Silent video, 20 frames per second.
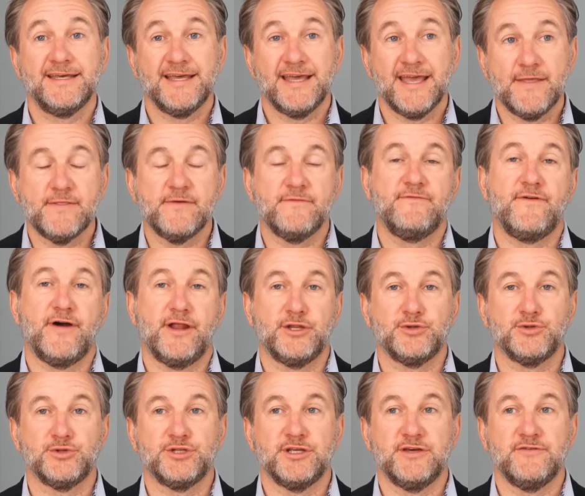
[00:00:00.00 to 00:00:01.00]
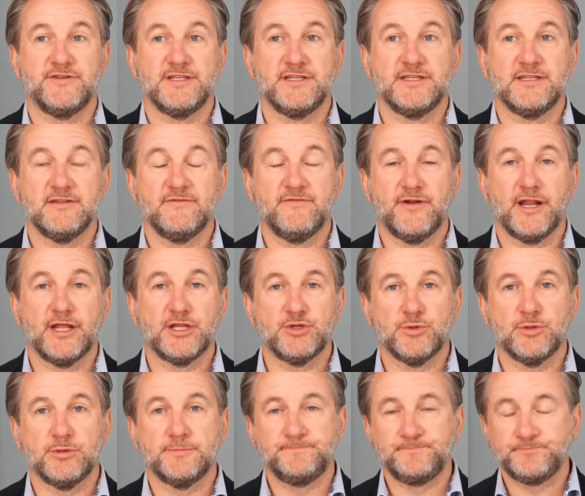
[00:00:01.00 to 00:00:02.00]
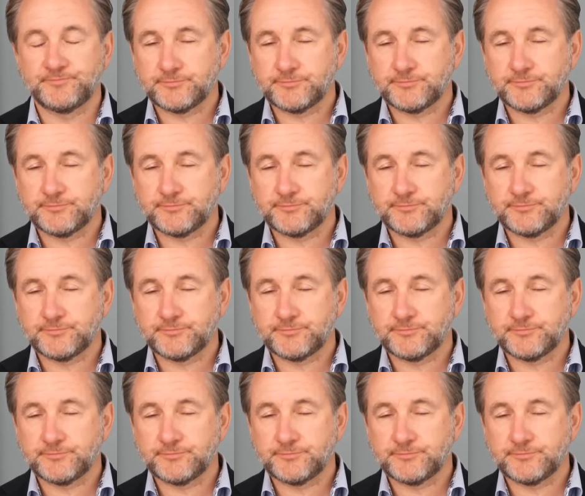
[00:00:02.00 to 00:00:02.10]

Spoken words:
in the financial services, in the financial world,